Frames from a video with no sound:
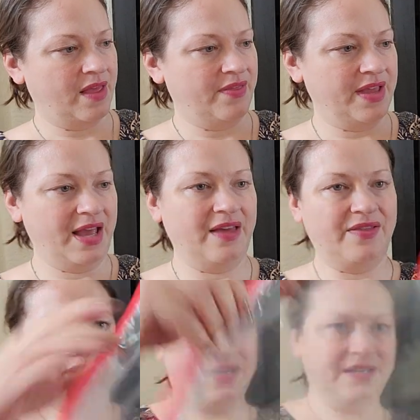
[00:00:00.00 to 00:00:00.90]
They had
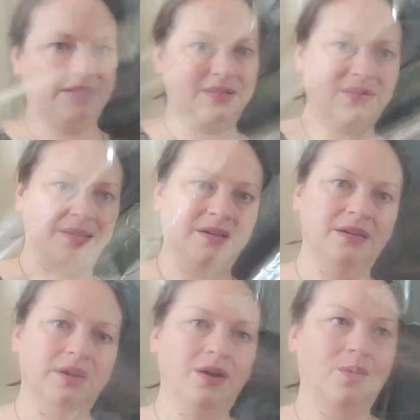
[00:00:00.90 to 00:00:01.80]
these,
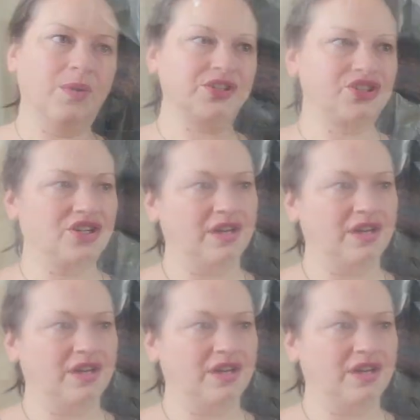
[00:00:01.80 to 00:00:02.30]
which